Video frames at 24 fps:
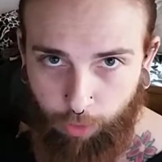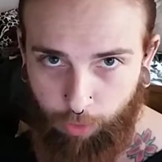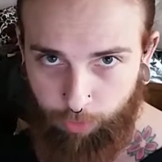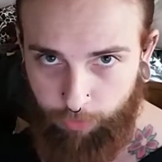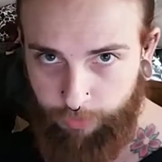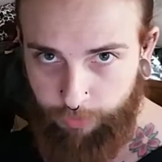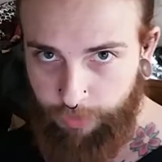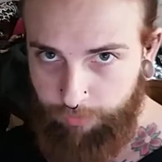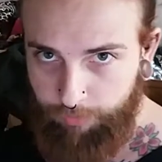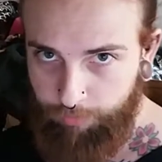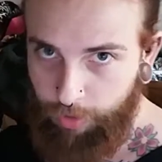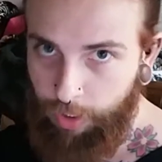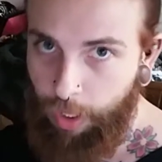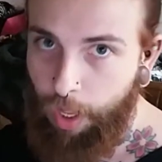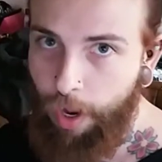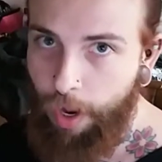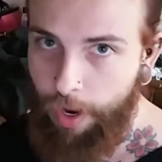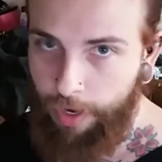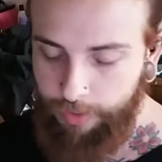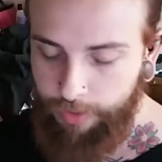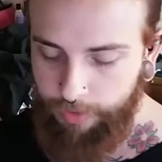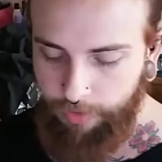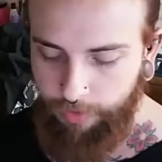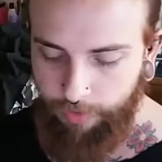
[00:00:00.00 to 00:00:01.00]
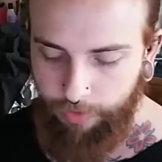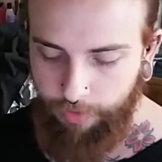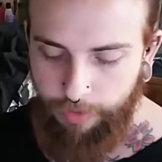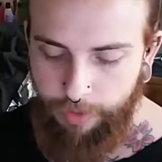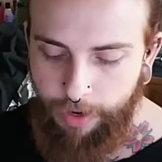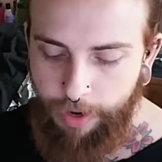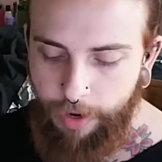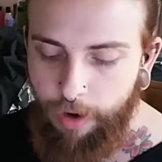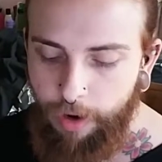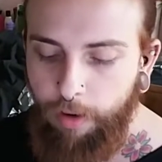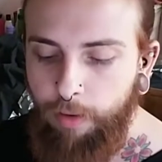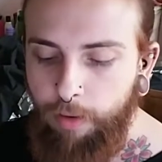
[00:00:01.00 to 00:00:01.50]
golden blonde.
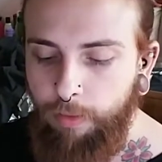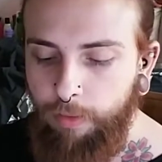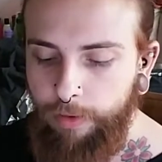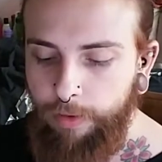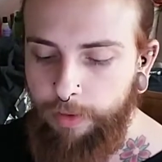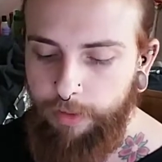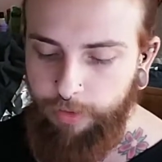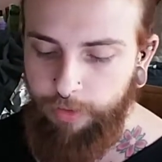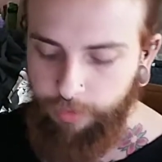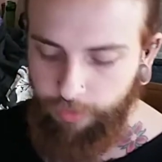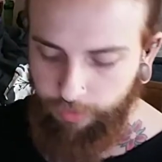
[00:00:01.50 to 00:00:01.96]
Now,